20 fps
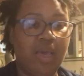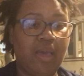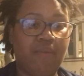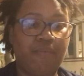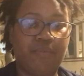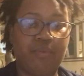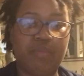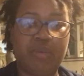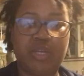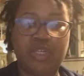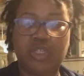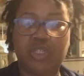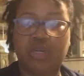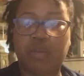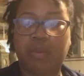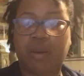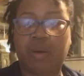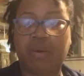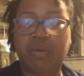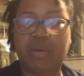information
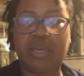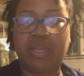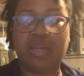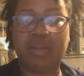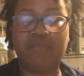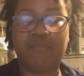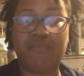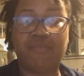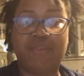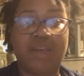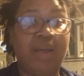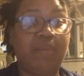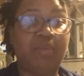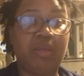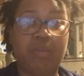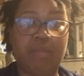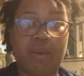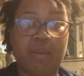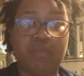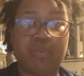about getting
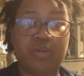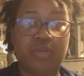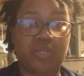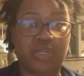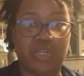family members